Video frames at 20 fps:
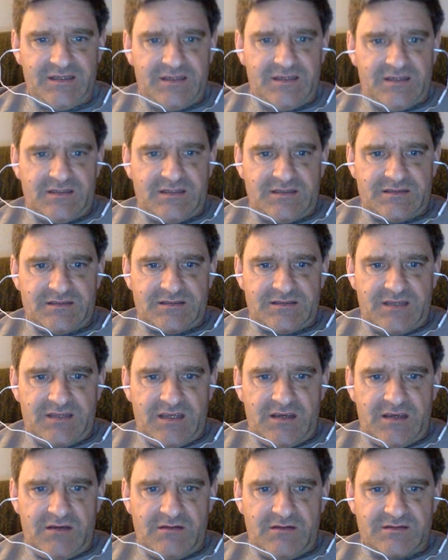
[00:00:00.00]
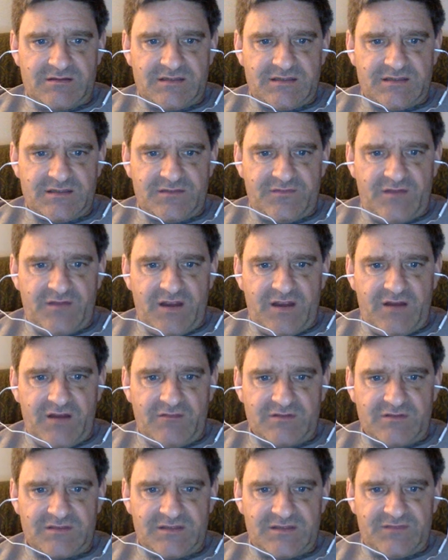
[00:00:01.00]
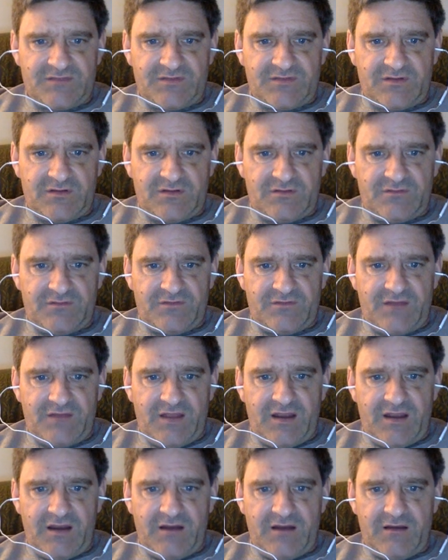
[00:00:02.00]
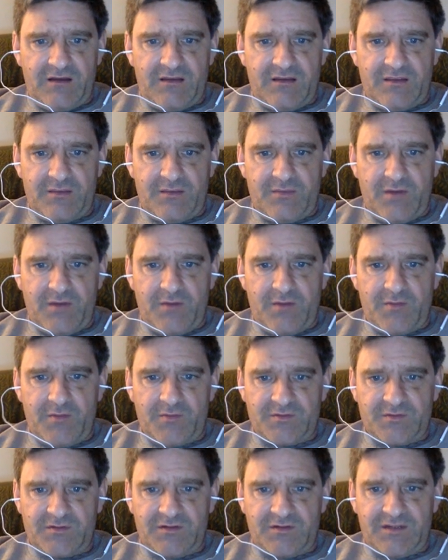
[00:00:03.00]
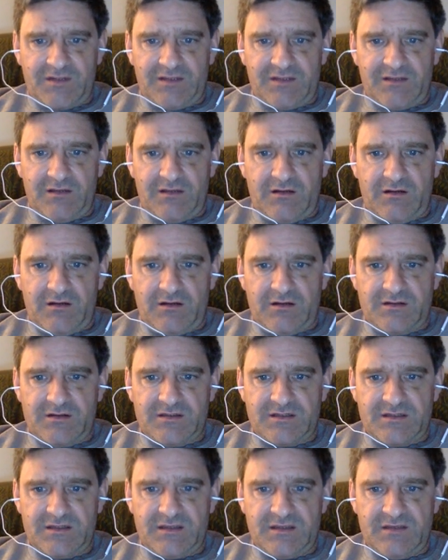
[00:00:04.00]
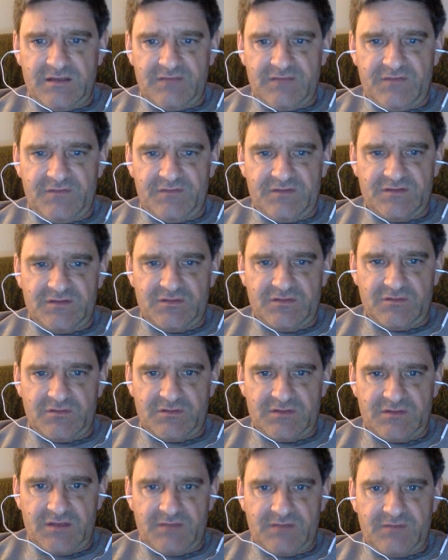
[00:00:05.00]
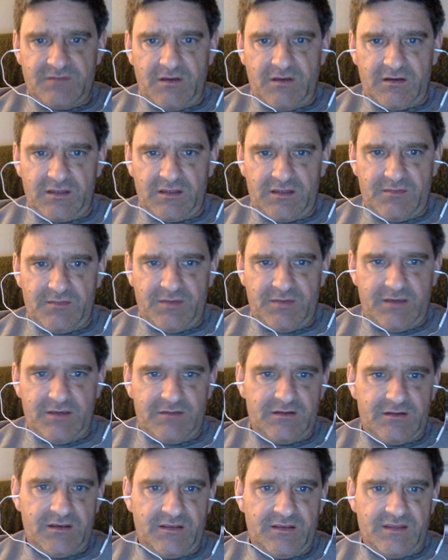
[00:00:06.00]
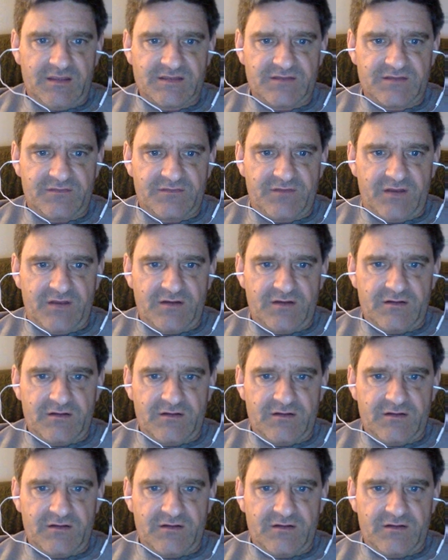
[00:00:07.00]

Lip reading: So it says the fire was difficult fire. The apartment was quite large and 50 stories up. Talking about that's the fire.